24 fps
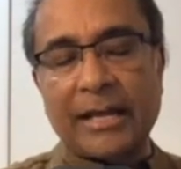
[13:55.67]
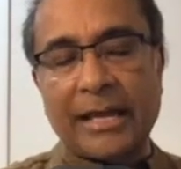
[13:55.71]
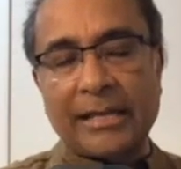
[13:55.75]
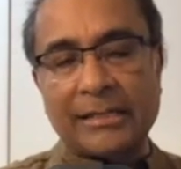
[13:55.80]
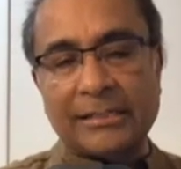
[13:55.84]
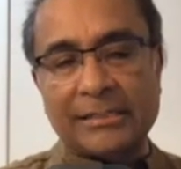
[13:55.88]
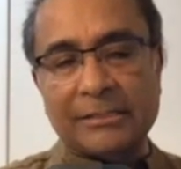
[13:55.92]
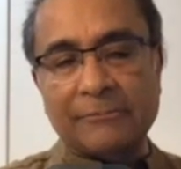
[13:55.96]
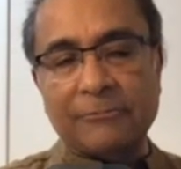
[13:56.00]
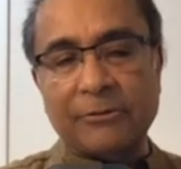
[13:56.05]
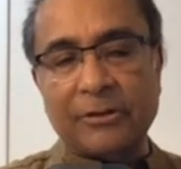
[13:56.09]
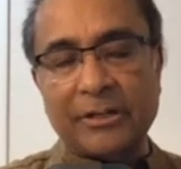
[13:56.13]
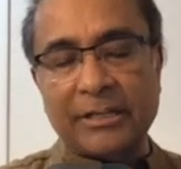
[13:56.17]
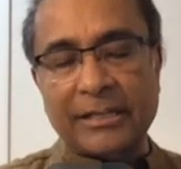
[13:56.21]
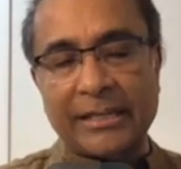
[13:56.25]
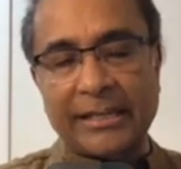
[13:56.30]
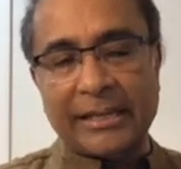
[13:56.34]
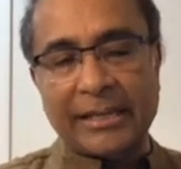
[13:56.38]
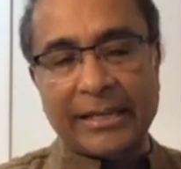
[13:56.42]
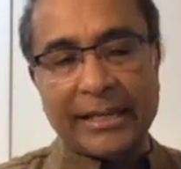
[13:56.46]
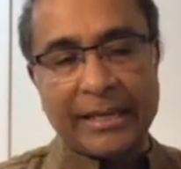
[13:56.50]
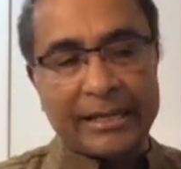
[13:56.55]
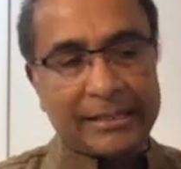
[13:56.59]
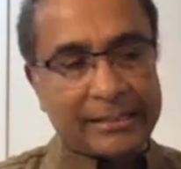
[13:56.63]
antibody
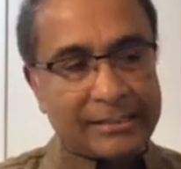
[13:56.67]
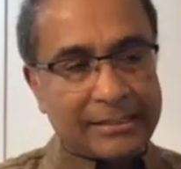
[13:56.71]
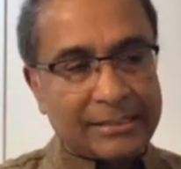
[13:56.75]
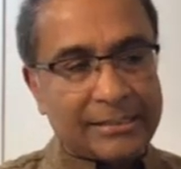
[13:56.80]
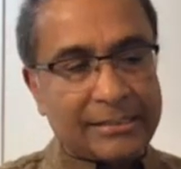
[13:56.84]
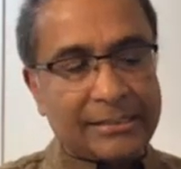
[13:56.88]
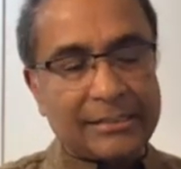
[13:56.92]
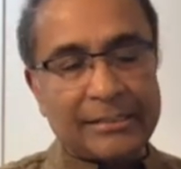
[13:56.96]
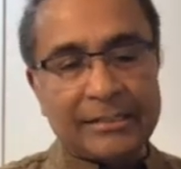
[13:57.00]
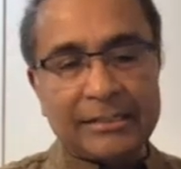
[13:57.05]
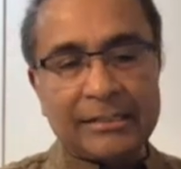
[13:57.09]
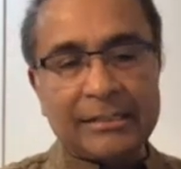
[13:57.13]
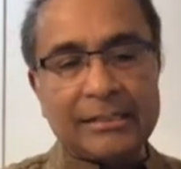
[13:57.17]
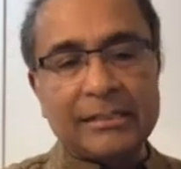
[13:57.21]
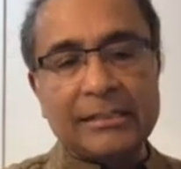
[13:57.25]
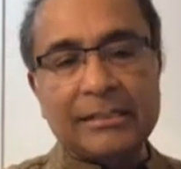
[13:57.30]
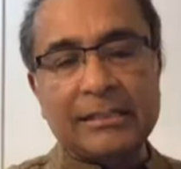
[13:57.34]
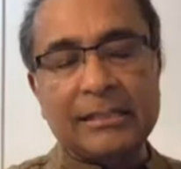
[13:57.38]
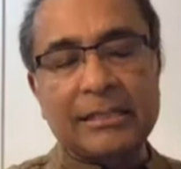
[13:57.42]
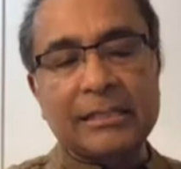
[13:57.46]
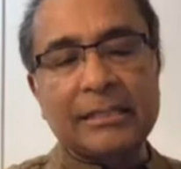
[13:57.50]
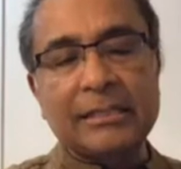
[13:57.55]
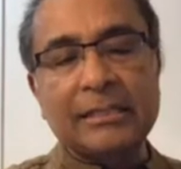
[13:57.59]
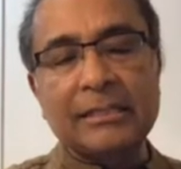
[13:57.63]
against
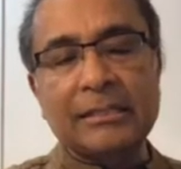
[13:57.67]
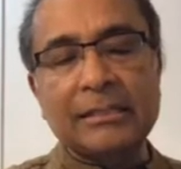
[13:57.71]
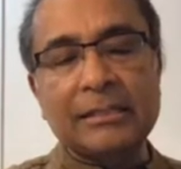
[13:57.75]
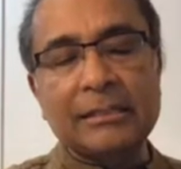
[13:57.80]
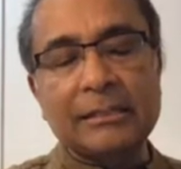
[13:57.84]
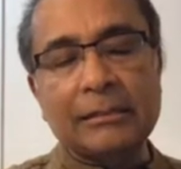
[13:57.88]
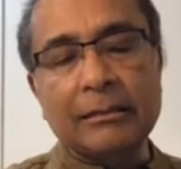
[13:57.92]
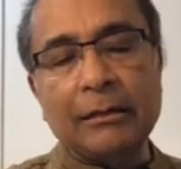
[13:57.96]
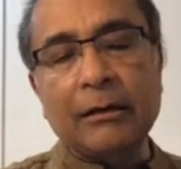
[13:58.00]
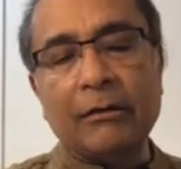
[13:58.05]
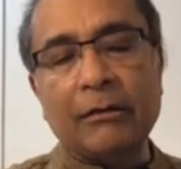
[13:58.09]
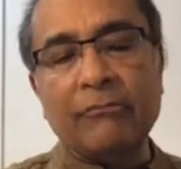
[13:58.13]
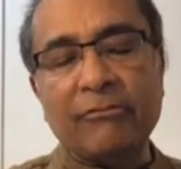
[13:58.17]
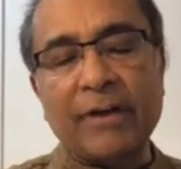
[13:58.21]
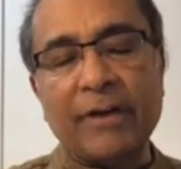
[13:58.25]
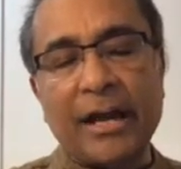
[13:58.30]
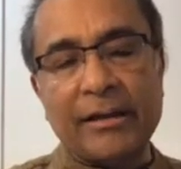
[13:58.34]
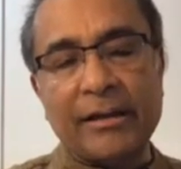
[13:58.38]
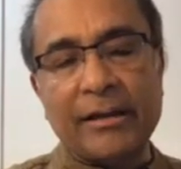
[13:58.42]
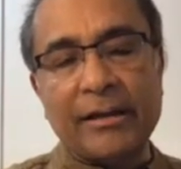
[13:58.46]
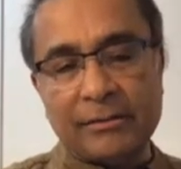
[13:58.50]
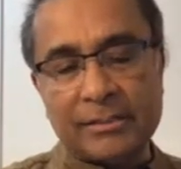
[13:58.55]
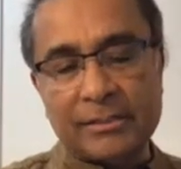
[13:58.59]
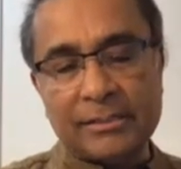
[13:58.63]
the
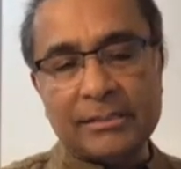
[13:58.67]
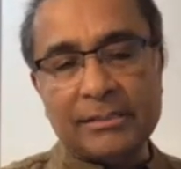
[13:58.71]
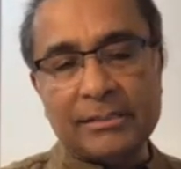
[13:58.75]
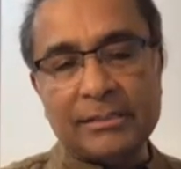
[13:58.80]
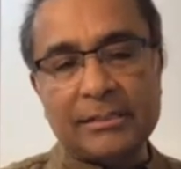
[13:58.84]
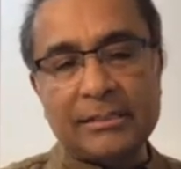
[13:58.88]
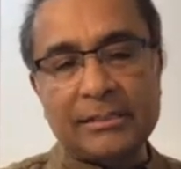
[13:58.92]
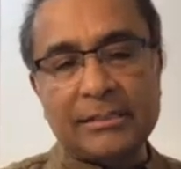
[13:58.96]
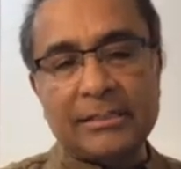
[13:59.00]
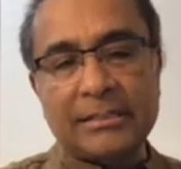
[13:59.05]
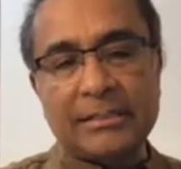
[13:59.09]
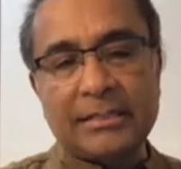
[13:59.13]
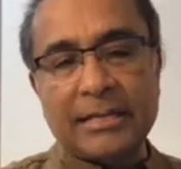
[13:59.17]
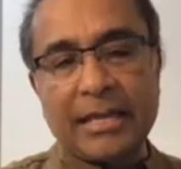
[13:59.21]
virus